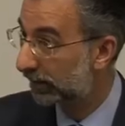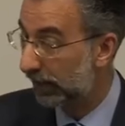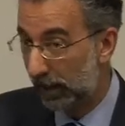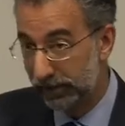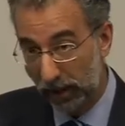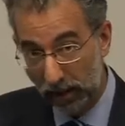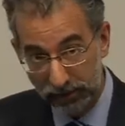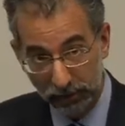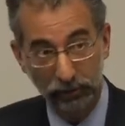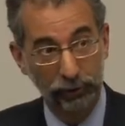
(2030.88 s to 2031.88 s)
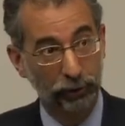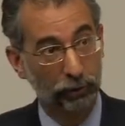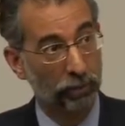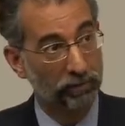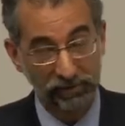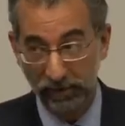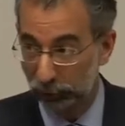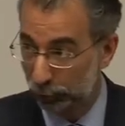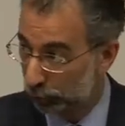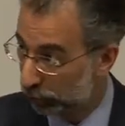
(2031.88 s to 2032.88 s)
That under Article two, we must
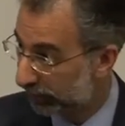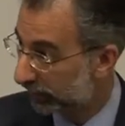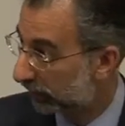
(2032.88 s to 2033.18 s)
make sure that